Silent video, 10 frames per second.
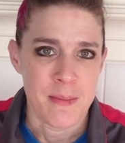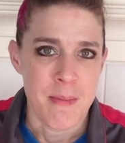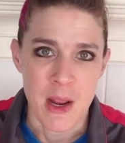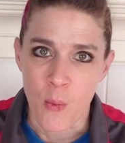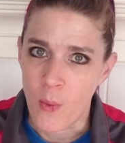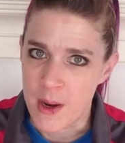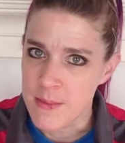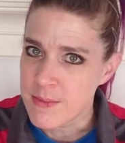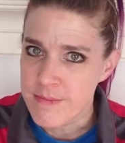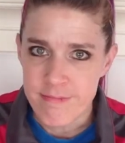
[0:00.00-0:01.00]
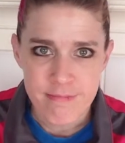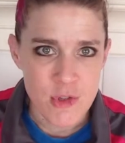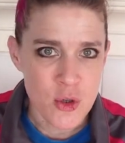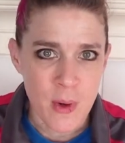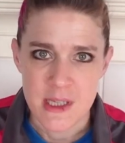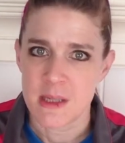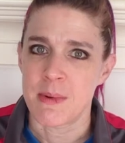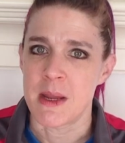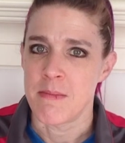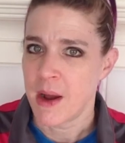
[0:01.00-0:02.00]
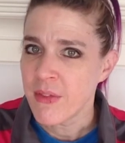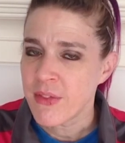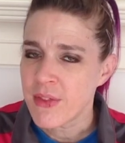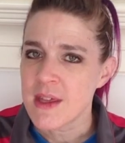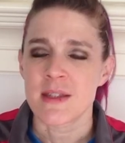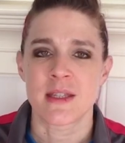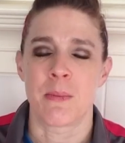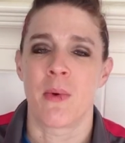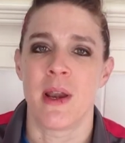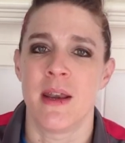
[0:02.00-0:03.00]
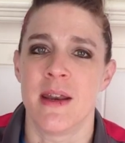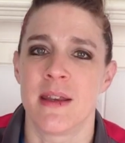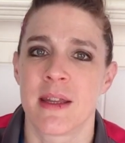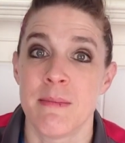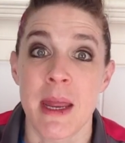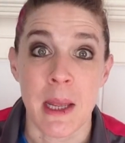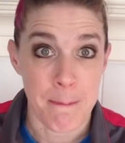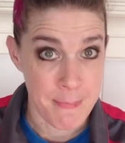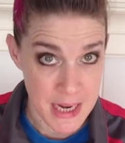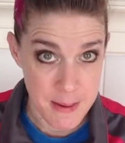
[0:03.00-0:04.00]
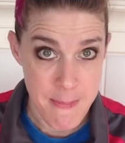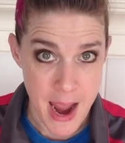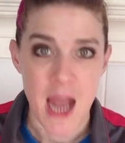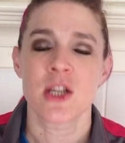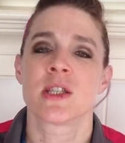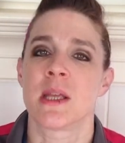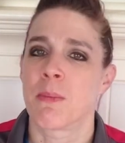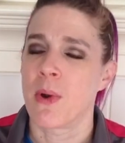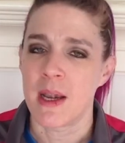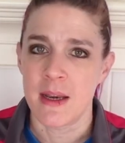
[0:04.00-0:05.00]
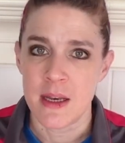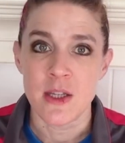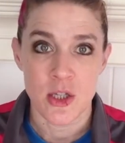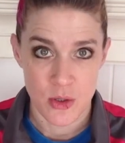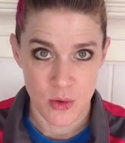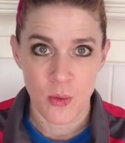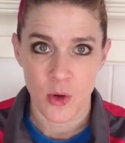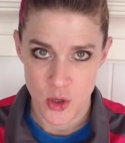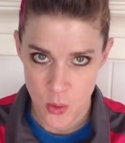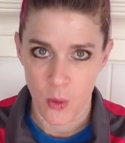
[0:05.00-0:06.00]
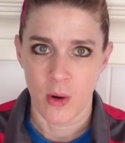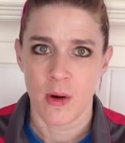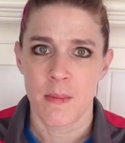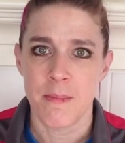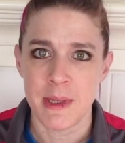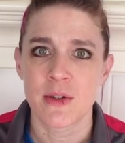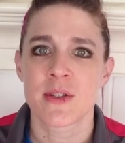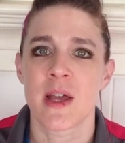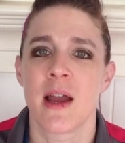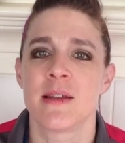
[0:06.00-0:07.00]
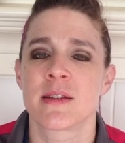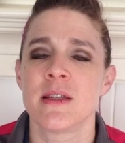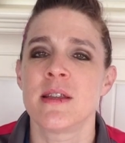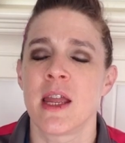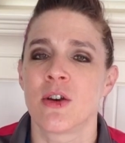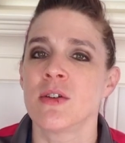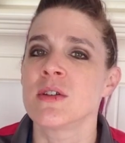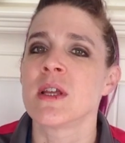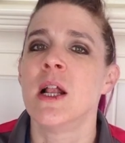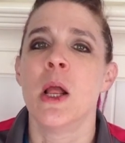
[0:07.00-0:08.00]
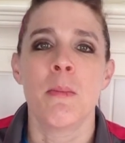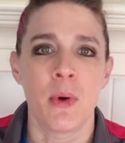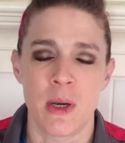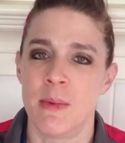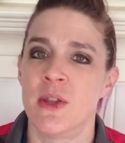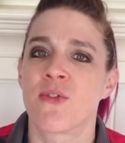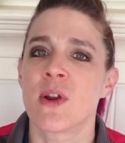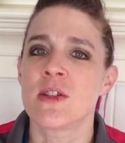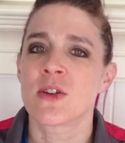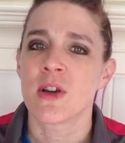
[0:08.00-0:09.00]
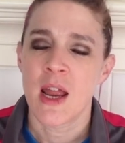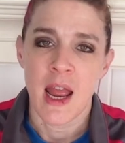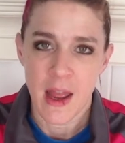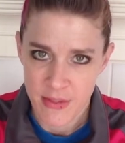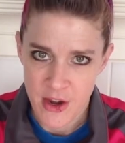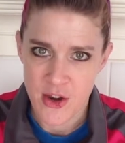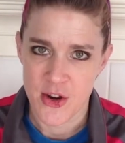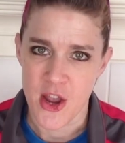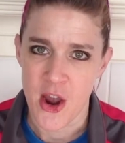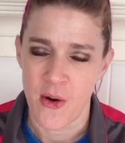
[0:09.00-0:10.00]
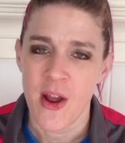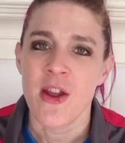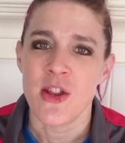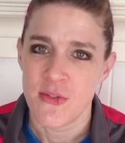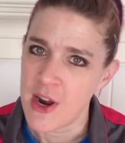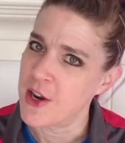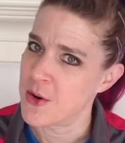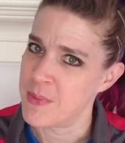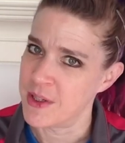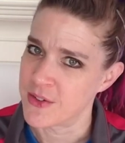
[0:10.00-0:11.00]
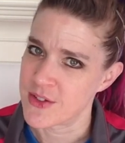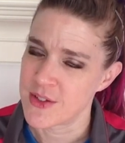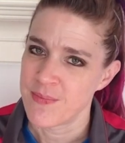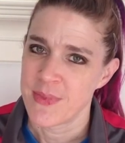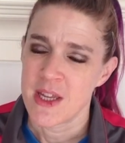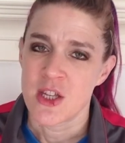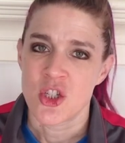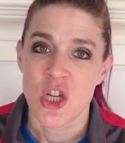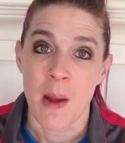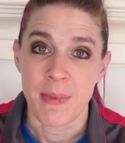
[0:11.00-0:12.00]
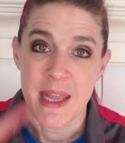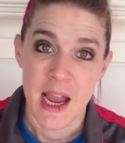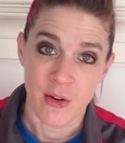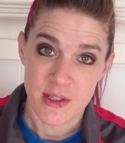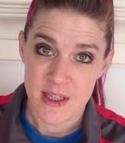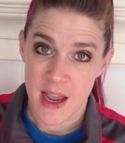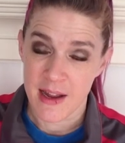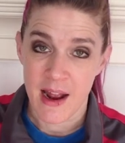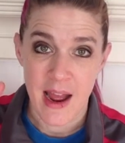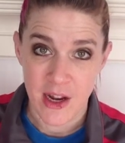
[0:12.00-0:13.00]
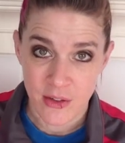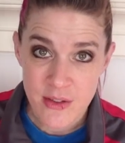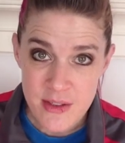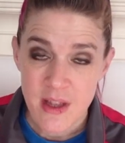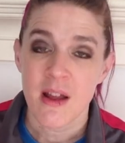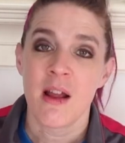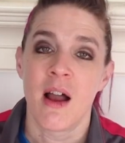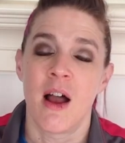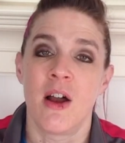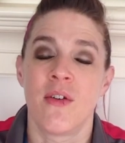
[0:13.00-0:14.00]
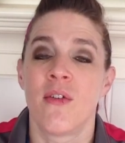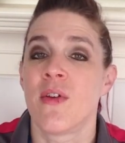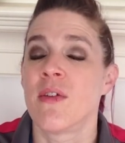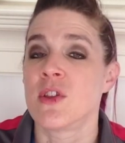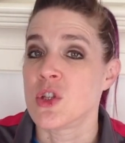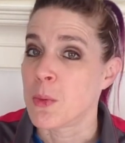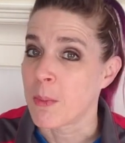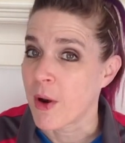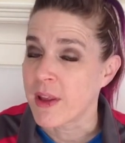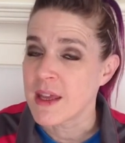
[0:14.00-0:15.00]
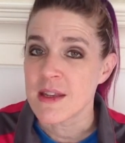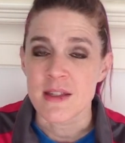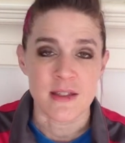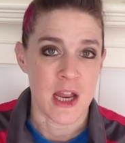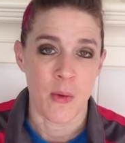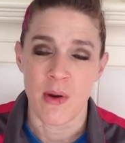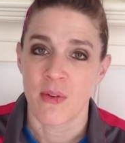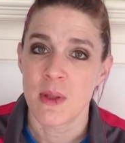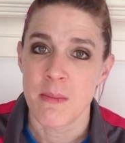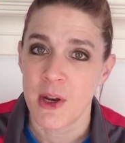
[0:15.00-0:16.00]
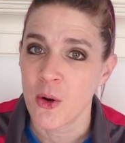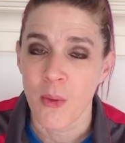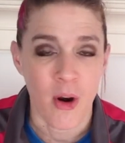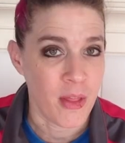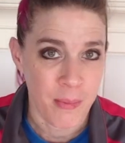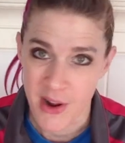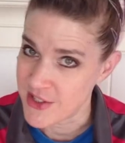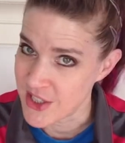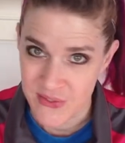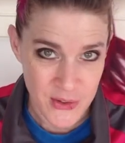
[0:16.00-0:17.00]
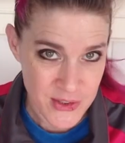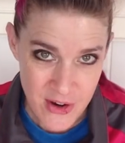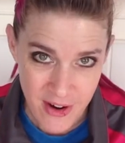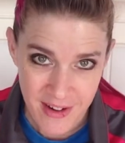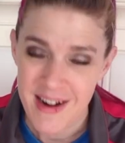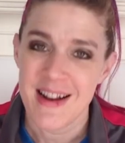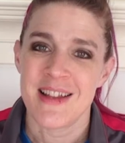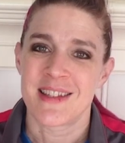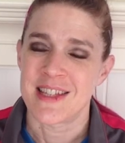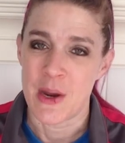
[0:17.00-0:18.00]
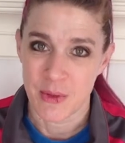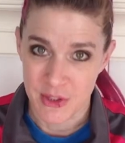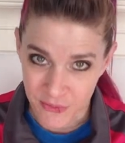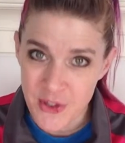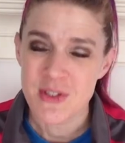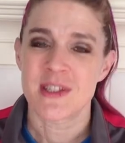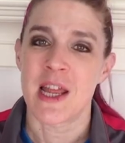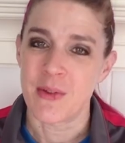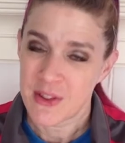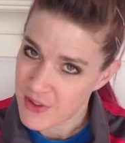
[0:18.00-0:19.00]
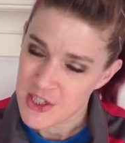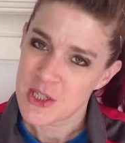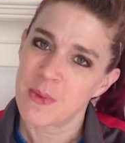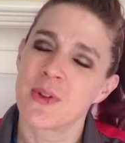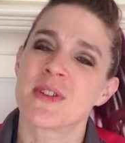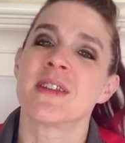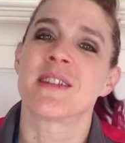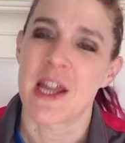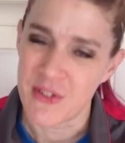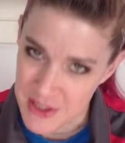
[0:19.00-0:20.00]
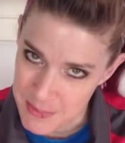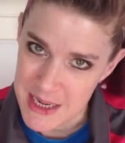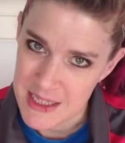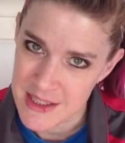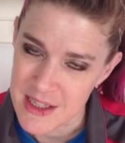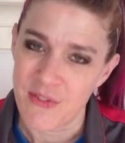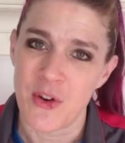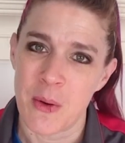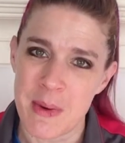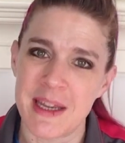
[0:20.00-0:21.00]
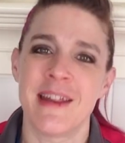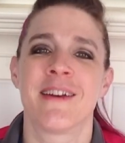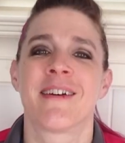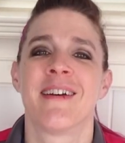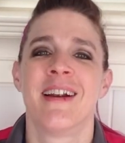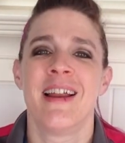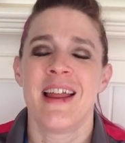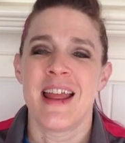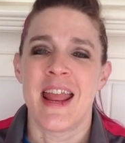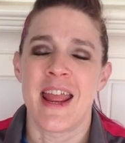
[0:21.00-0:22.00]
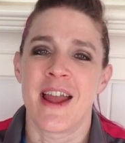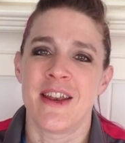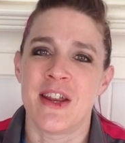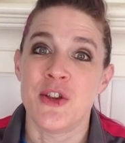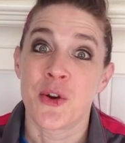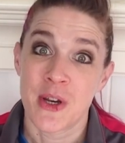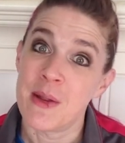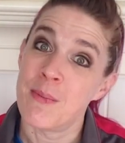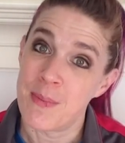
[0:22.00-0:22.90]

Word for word: Make one new recipe a month. Separate it into, make a big batch, separate it into your meal size containers, put them in the freezer, and there you go. You've got your meals. Shop the outside aisles of the supermarket. Stay away from the middle where all the processed foods are. Stay with the fruits, stay with the vegetables, stay with the meats if you're a meat eater, and you're going to